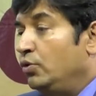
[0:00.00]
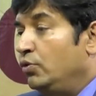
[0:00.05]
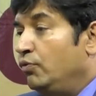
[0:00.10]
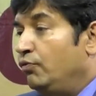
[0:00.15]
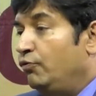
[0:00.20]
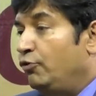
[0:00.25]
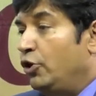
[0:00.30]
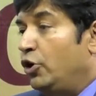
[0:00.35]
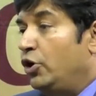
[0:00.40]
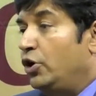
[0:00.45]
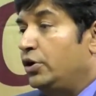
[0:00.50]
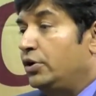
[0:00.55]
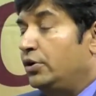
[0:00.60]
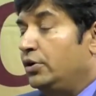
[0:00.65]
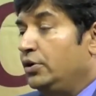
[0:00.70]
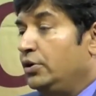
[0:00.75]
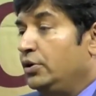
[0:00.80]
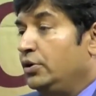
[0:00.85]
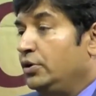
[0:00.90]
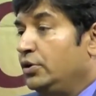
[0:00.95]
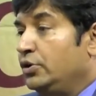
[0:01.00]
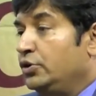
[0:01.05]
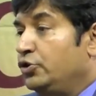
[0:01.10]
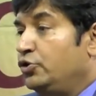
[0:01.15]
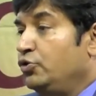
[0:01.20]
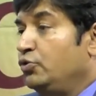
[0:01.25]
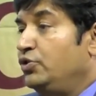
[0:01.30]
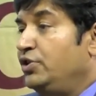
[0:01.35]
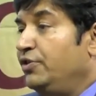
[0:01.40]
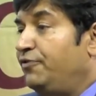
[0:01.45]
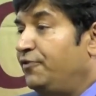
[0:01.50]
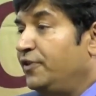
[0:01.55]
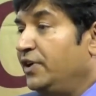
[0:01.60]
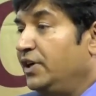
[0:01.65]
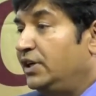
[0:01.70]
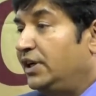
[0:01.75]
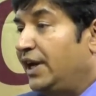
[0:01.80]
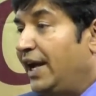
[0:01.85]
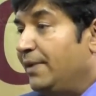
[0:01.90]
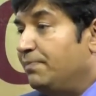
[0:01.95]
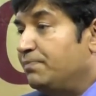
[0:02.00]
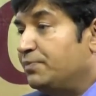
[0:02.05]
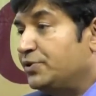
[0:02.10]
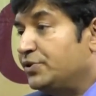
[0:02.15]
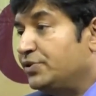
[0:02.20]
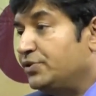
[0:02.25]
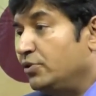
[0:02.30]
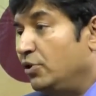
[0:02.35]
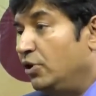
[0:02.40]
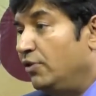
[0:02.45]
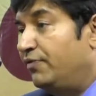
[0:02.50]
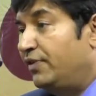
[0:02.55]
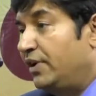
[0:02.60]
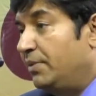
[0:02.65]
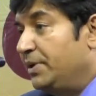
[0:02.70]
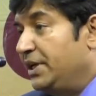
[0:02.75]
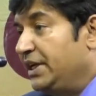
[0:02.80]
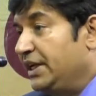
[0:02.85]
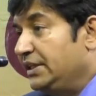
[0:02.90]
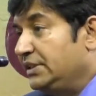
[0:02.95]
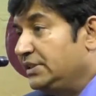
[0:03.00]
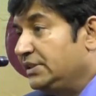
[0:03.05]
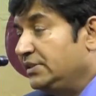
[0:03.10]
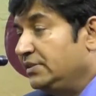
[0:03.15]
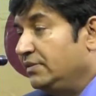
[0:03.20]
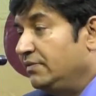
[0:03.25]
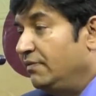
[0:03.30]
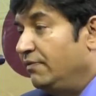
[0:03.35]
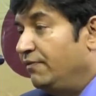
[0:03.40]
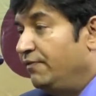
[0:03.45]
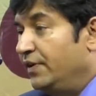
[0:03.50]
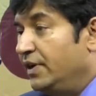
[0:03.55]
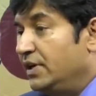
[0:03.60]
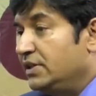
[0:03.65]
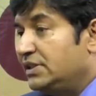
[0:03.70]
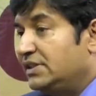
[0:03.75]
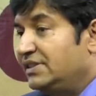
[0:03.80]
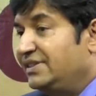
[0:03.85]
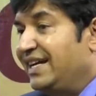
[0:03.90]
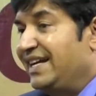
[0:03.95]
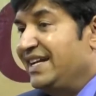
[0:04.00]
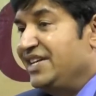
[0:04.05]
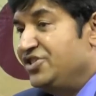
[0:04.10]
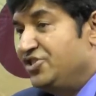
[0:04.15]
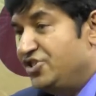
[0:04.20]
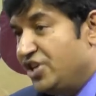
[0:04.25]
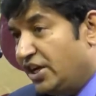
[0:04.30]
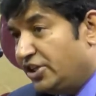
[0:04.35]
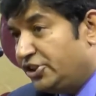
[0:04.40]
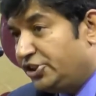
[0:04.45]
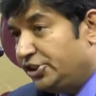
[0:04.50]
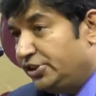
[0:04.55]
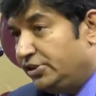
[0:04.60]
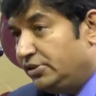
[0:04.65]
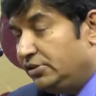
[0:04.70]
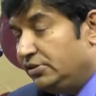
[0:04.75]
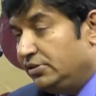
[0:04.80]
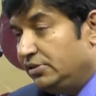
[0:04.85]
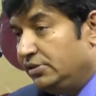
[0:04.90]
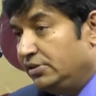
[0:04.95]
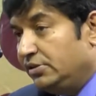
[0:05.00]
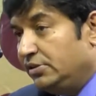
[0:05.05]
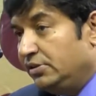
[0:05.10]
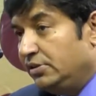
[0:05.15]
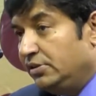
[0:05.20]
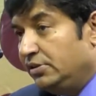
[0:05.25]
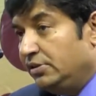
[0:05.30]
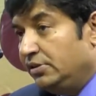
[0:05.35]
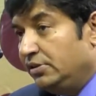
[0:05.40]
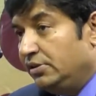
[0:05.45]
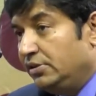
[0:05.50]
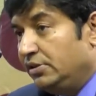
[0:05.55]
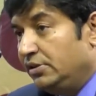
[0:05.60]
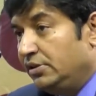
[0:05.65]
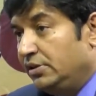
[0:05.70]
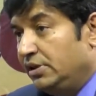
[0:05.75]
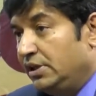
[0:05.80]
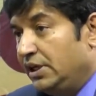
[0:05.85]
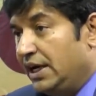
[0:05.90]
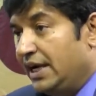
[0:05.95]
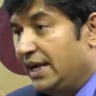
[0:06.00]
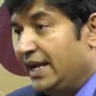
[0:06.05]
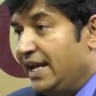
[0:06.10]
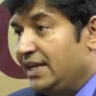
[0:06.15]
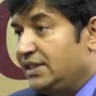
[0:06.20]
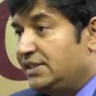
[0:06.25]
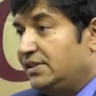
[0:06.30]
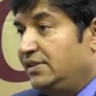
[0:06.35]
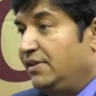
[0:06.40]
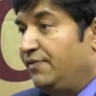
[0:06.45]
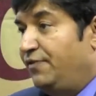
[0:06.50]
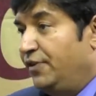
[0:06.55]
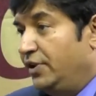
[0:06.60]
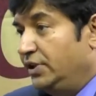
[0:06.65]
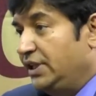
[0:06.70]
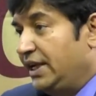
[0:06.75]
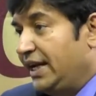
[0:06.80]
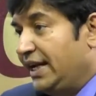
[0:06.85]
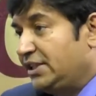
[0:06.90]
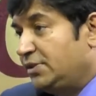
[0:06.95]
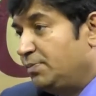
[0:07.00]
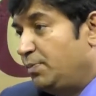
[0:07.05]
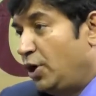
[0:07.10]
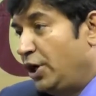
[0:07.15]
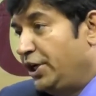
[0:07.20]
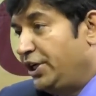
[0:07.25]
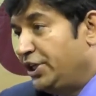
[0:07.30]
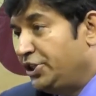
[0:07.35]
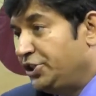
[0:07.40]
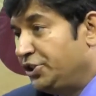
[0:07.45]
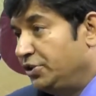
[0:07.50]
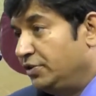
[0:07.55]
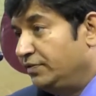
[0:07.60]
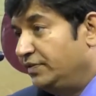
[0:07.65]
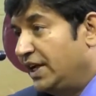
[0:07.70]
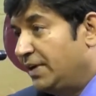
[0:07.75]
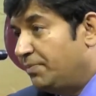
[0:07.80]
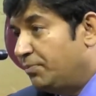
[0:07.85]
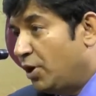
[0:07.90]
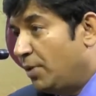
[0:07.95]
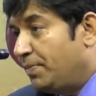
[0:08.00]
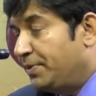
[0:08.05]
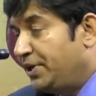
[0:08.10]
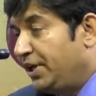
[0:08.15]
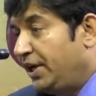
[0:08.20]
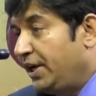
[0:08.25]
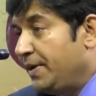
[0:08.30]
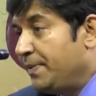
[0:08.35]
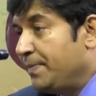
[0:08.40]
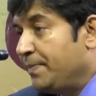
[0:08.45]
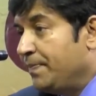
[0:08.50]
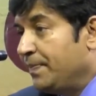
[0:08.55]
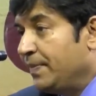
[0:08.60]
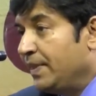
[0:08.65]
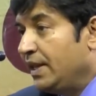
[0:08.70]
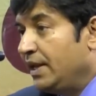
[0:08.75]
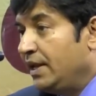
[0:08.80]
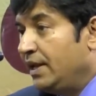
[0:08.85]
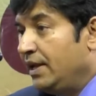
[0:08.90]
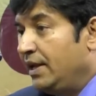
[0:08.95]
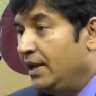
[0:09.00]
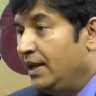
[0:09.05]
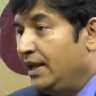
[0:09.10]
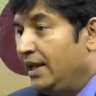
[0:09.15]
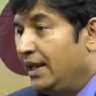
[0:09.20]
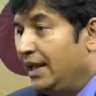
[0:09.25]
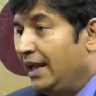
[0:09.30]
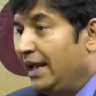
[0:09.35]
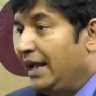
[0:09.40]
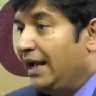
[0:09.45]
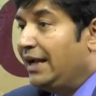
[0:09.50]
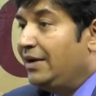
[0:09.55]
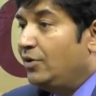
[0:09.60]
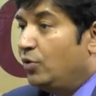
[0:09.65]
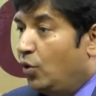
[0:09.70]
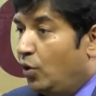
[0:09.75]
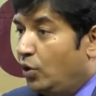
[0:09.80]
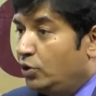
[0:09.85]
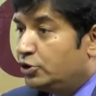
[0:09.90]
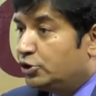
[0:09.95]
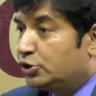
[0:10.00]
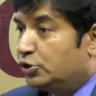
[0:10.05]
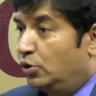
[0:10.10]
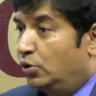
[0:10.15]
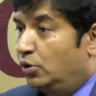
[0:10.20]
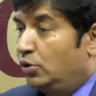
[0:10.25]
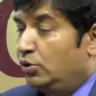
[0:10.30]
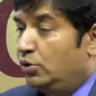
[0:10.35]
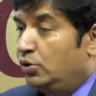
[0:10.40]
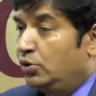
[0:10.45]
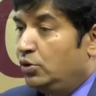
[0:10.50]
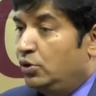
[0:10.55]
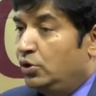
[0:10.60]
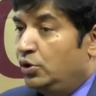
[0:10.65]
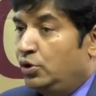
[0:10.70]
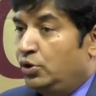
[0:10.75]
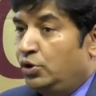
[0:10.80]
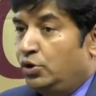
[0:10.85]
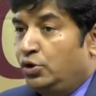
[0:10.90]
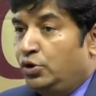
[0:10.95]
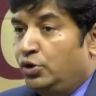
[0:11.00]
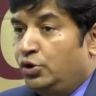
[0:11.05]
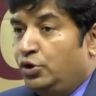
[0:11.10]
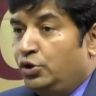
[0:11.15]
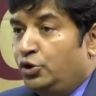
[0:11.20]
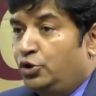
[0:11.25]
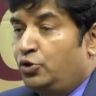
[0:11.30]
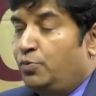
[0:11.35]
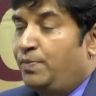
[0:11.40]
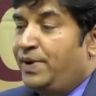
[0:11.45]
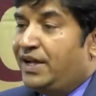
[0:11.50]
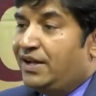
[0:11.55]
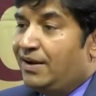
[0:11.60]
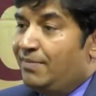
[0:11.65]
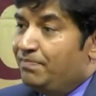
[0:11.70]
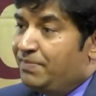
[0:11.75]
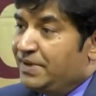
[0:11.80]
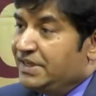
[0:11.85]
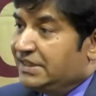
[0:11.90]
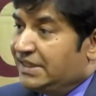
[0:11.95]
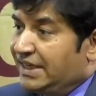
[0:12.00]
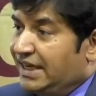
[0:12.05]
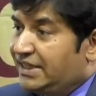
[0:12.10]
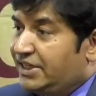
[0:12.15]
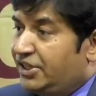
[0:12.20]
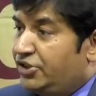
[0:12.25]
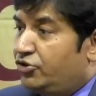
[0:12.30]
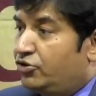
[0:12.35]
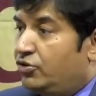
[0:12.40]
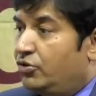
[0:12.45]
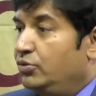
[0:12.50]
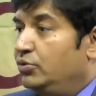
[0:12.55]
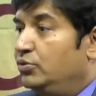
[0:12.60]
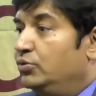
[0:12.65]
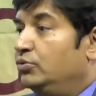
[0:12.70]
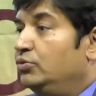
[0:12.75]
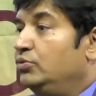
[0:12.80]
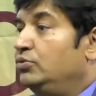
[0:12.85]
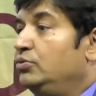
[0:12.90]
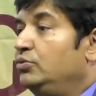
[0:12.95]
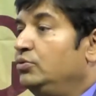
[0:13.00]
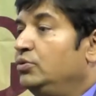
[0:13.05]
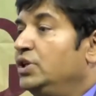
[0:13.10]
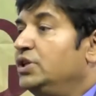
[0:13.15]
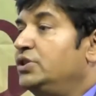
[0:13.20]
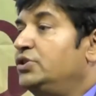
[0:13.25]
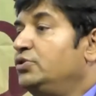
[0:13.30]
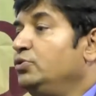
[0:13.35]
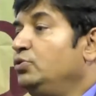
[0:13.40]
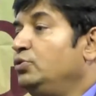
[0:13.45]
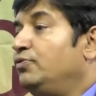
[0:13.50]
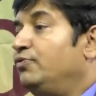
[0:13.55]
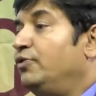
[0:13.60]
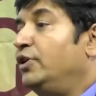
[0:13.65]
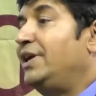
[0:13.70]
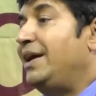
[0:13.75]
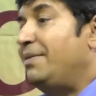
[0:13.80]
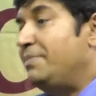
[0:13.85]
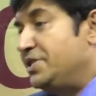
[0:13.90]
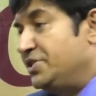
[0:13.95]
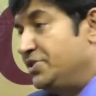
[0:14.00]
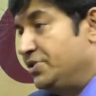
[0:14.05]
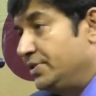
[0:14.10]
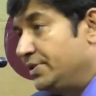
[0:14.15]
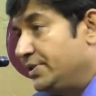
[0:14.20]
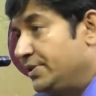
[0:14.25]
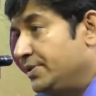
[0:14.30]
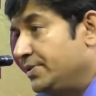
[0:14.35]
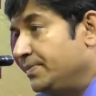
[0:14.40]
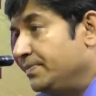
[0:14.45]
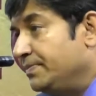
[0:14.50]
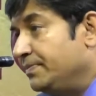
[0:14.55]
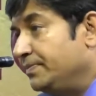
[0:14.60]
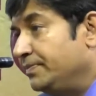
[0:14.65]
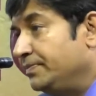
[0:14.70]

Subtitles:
for two different types of remedies. First, the injunction against the further exploitation of that property, and also to be compensated through the suit for damages.